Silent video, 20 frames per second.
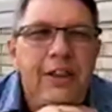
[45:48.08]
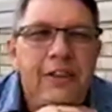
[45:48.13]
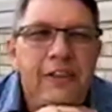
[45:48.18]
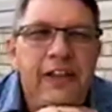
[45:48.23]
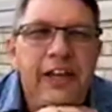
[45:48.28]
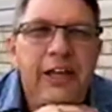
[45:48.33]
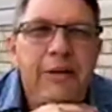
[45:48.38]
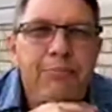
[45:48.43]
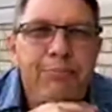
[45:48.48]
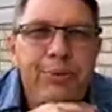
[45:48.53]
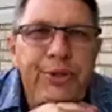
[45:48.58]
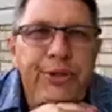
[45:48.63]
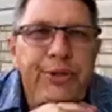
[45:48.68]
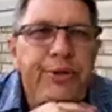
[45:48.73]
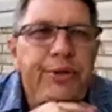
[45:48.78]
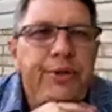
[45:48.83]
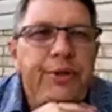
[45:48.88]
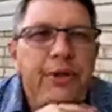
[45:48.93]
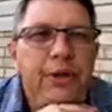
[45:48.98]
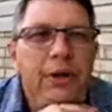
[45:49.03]
They
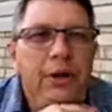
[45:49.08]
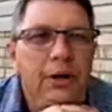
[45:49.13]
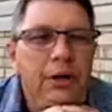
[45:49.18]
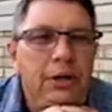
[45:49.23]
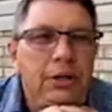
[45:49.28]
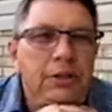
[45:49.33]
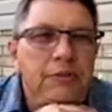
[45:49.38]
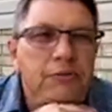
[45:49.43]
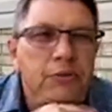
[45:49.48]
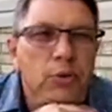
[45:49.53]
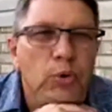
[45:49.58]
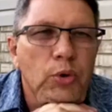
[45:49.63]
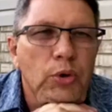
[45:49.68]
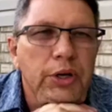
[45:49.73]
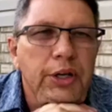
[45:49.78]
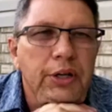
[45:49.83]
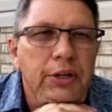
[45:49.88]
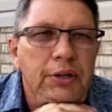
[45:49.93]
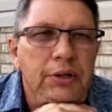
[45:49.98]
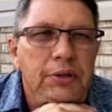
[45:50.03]
burned olive
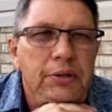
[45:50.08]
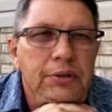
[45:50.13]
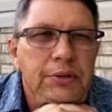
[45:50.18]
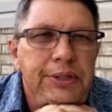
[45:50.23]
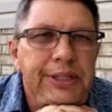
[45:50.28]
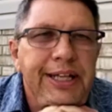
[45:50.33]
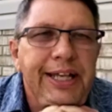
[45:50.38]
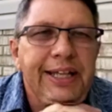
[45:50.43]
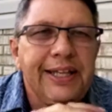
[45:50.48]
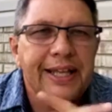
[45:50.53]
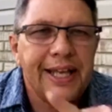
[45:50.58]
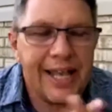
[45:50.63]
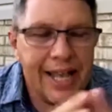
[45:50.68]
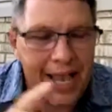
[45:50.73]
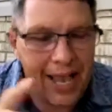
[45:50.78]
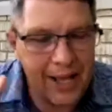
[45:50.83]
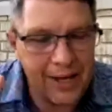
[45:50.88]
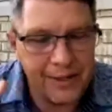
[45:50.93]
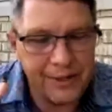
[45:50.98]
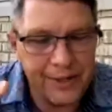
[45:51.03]
oil, and they
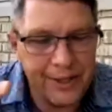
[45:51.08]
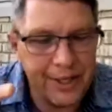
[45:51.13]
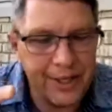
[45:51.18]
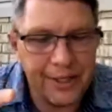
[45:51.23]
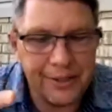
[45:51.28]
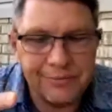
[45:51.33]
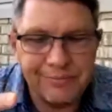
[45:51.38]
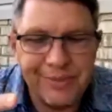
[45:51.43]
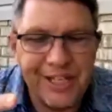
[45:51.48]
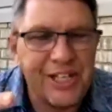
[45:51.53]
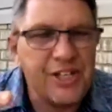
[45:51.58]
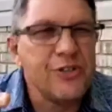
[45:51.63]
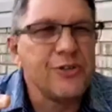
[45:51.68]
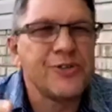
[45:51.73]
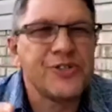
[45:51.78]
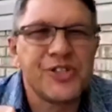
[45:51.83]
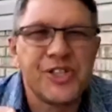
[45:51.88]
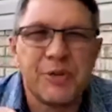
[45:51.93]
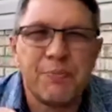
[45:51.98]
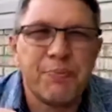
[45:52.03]
had, and
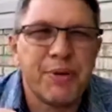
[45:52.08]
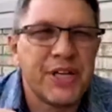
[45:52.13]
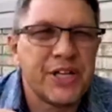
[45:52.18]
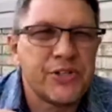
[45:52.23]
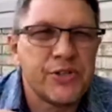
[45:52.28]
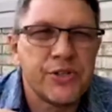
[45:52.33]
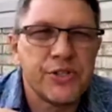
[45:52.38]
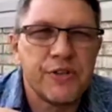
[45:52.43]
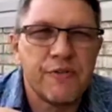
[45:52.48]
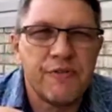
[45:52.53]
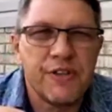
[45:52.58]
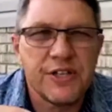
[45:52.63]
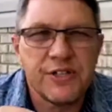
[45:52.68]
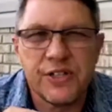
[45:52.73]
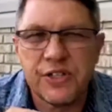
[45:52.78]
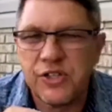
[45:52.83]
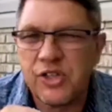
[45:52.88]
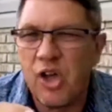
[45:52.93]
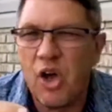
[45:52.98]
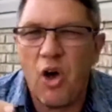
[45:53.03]
you'll see pictures of
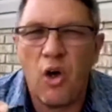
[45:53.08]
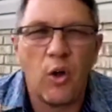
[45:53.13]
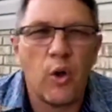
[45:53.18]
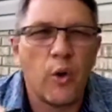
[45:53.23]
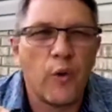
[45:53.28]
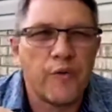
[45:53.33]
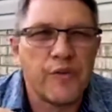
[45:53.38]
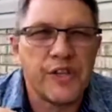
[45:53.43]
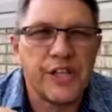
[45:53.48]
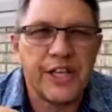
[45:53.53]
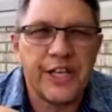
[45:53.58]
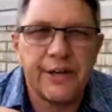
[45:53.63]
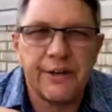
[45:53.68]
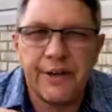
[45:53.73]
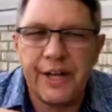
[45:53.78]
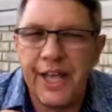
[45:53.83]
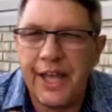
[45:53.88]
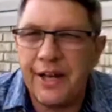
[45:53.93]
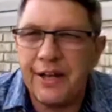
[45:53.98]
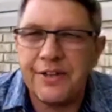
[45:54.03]
this. It's all over the
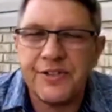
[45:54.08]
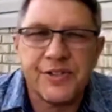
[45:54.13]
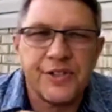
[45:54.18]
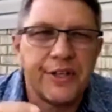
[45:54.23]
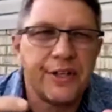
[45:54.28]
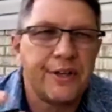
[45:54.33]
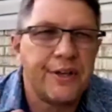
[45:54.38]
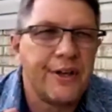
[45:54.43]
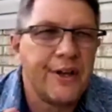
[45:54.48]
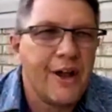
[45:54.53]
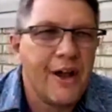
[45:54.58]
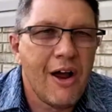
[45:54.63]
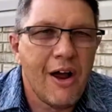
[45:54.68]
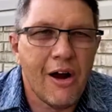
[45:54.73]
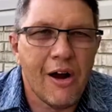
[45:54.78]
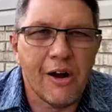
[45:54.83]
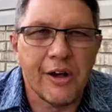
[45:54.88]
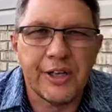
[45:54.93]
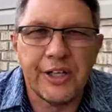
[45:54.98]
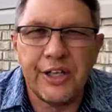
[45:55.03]
internet. It's in
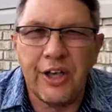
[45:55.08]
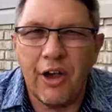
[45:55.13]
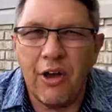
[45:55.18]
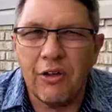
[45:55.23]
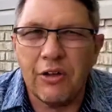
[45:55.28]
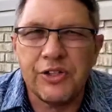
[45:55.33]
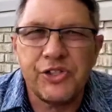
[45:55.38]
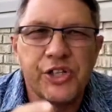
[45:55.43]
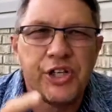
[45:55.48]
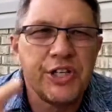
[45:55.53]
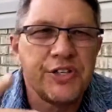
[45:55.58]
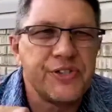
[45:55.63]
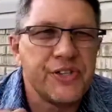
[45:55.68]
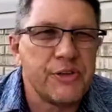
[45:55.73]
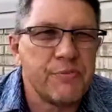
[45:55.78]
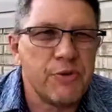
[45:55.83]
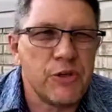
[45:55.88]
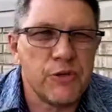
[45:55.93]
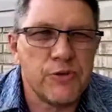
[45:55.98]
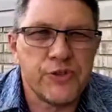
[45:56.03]
archaeology. It's
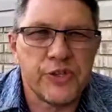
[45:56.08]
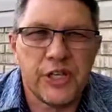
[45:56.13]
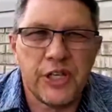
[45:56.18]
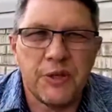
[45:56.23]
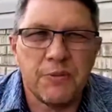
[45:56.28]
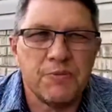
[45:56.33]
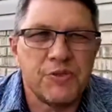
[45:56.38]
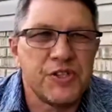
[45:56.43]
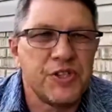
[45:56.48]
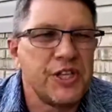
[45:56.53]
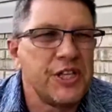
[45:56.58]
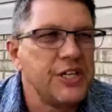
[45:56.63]
in museums.